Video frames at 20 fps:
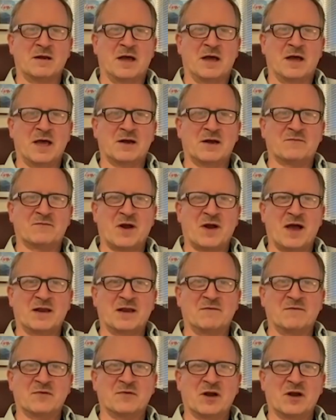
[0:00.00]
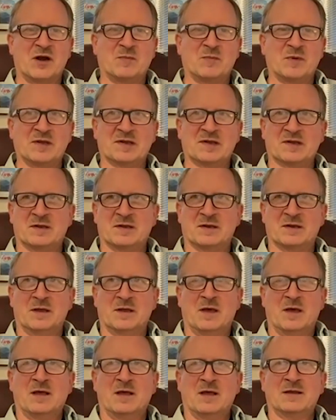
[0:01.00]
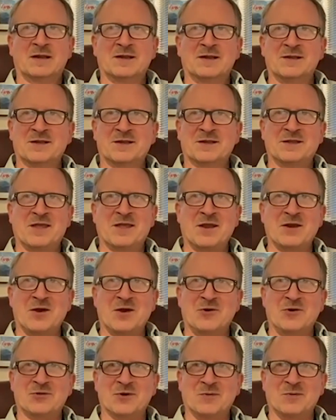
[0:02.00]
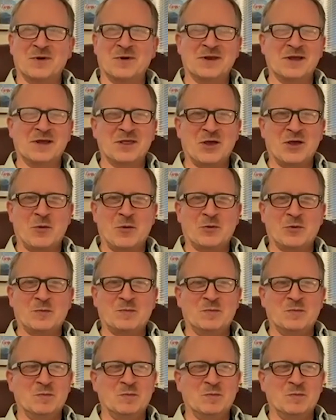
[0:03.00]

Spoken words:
I had a variety of therapists, and little did they know that one day they would,